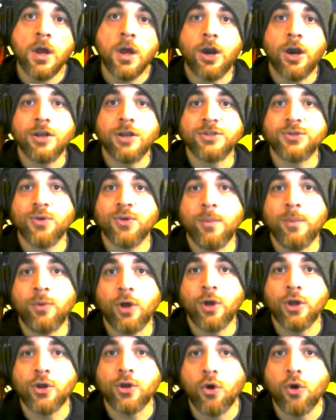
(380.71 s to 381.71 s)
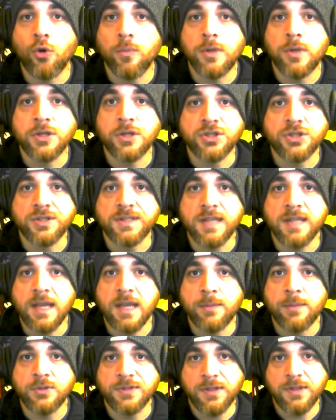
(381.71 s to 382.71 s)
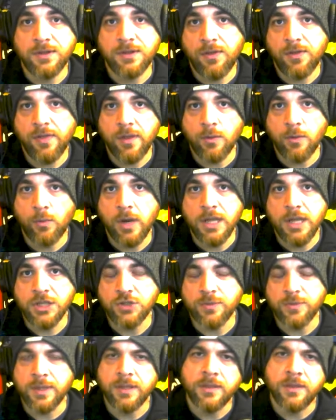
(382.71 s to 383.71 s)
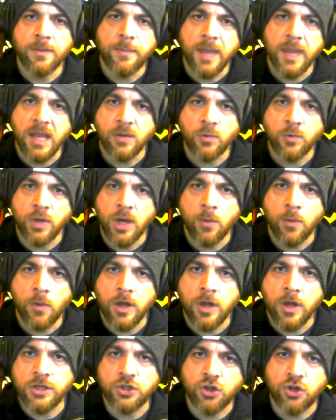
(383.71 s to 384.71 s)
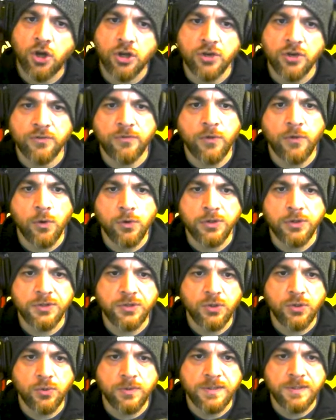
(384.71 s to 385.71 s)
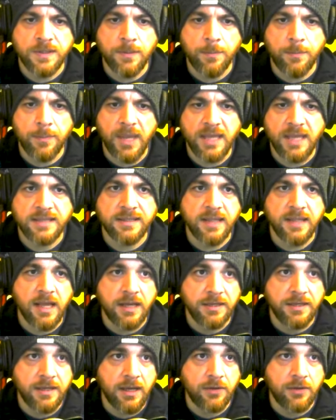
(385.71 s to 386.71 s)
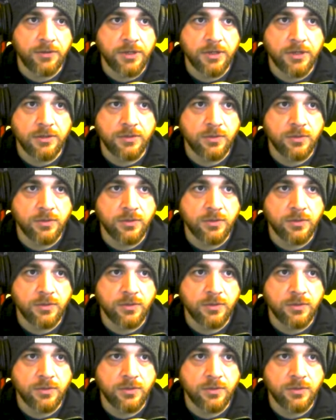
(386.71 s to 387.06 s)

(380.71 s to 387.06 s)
Alright, so I brought a whole bunch of samples into the arrangement, and the main one I want to draw your focus to is the bass line down here.